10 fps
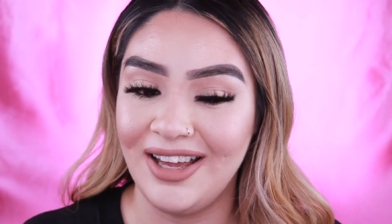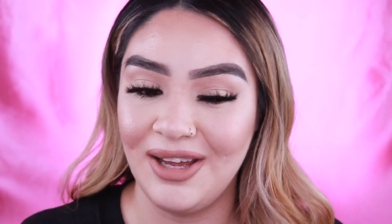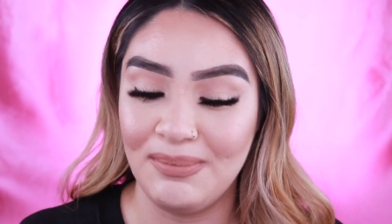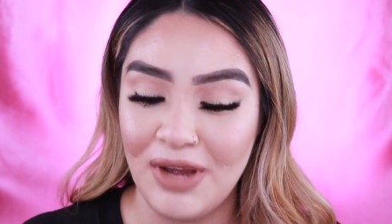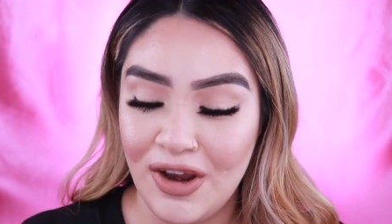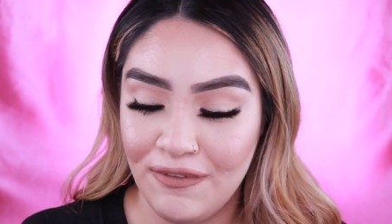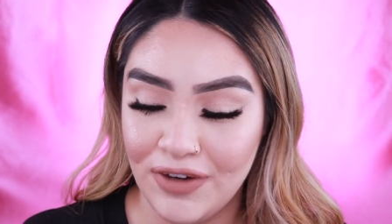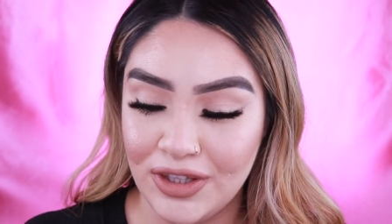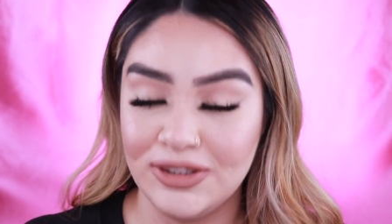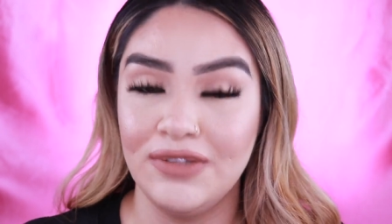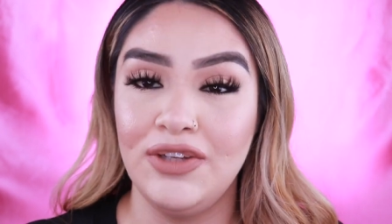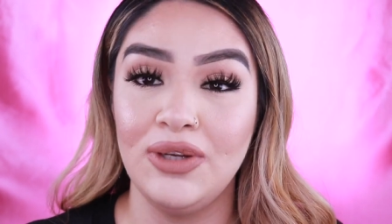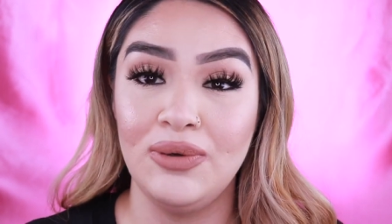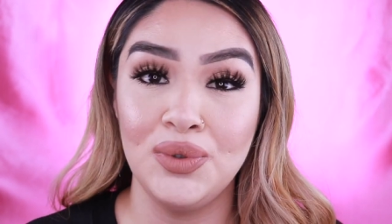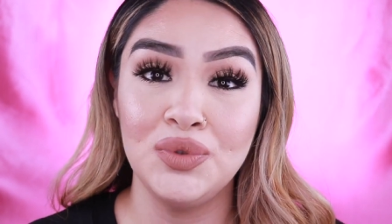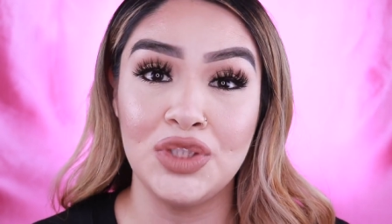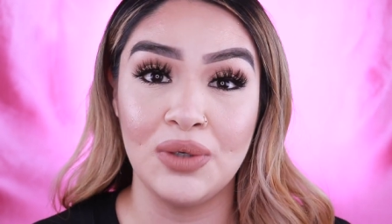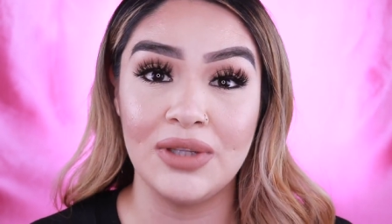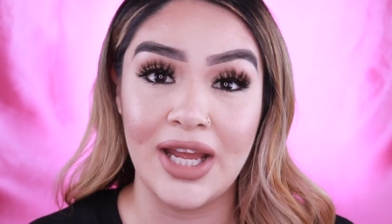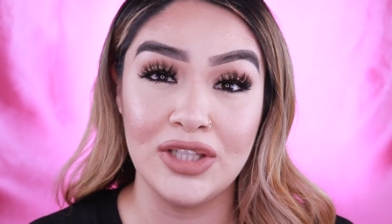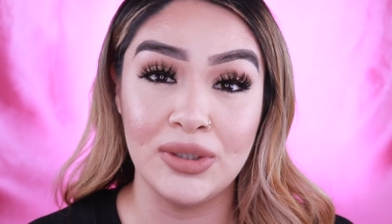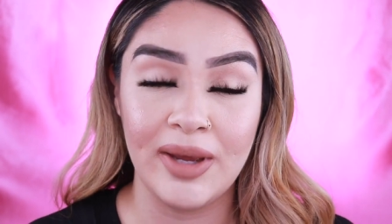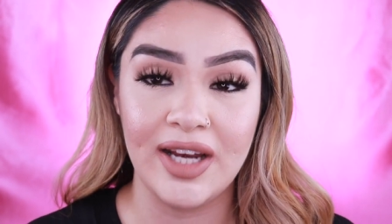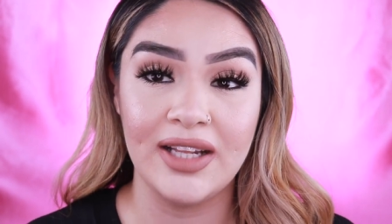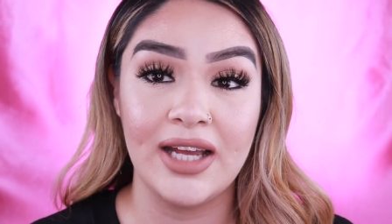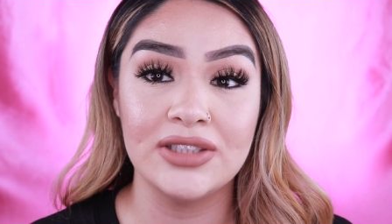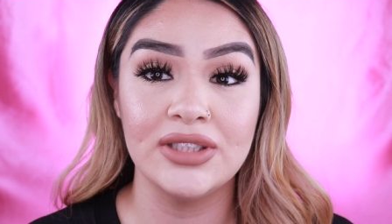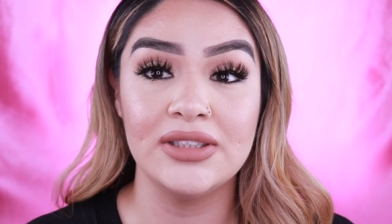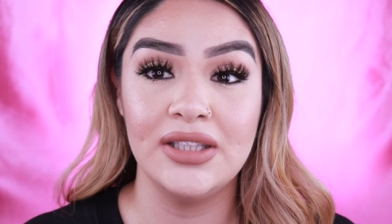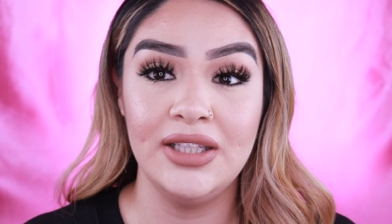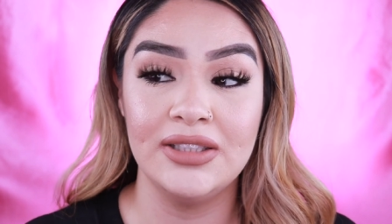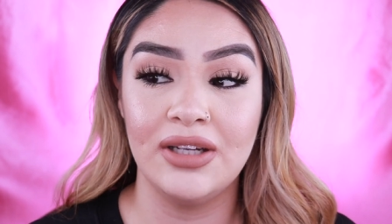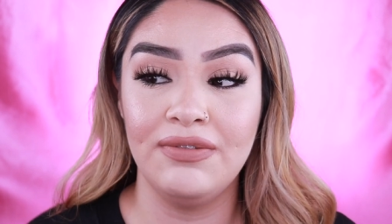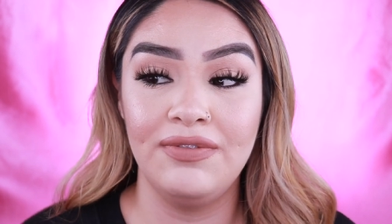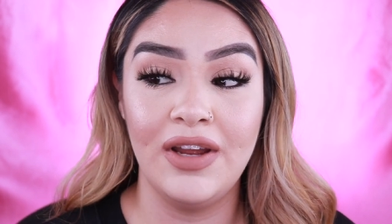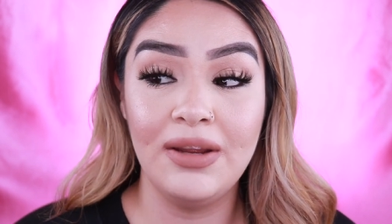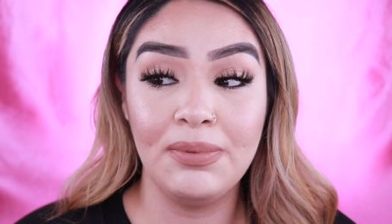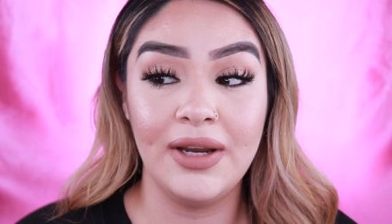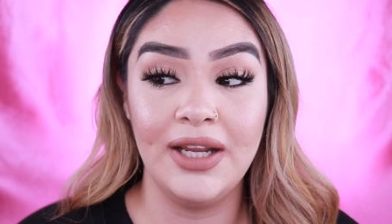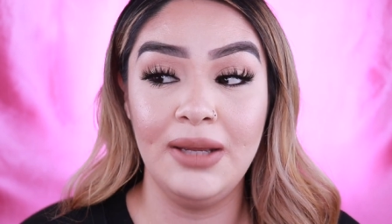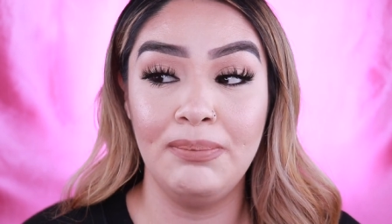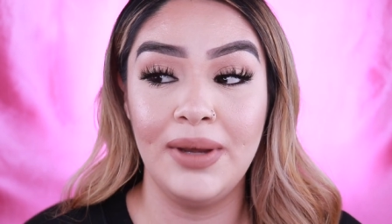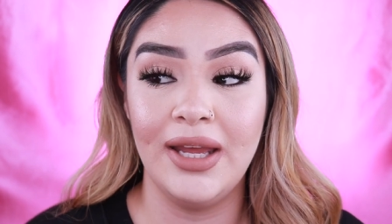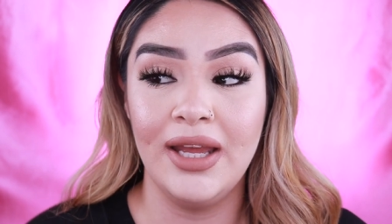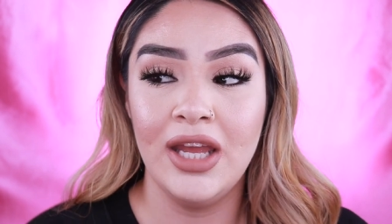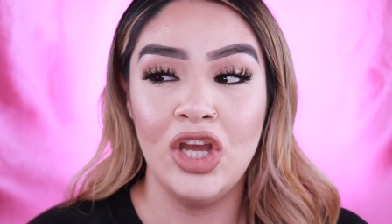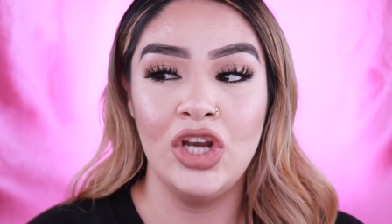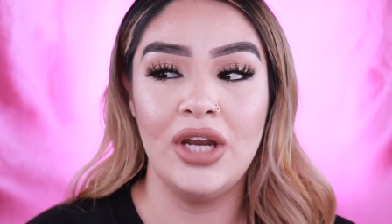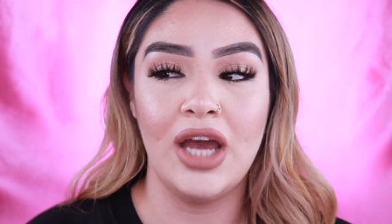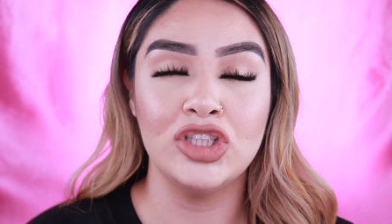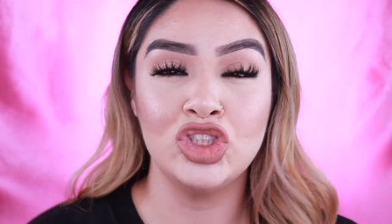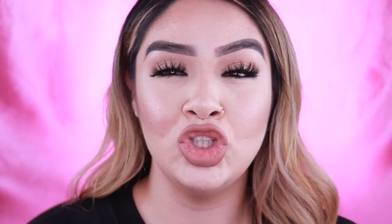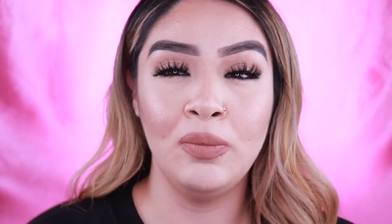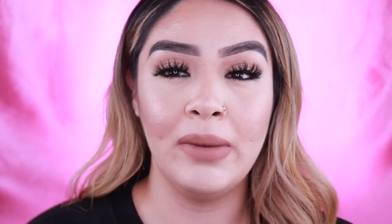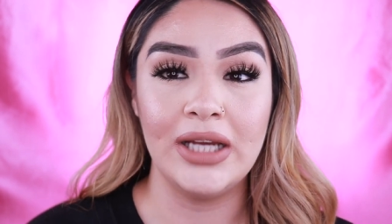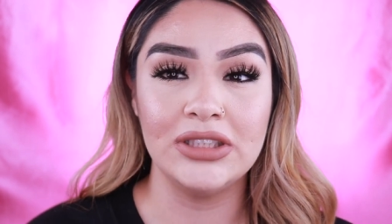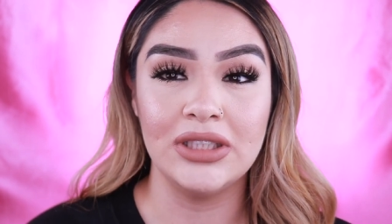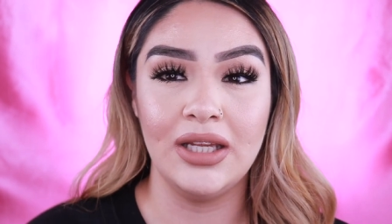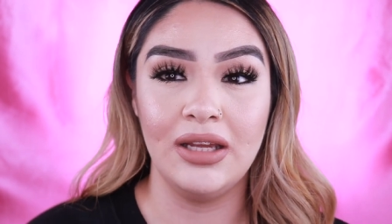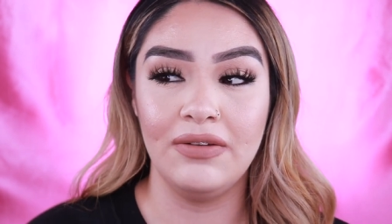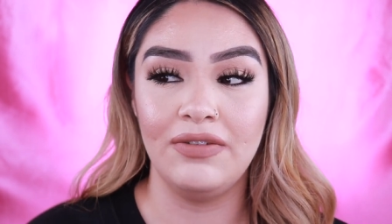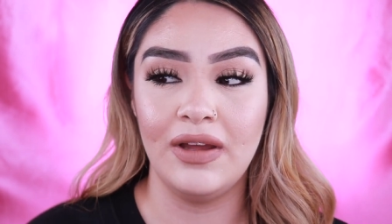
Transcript: Um, for those of you who don't like dramatic lashes, these are very pretty, but not too much if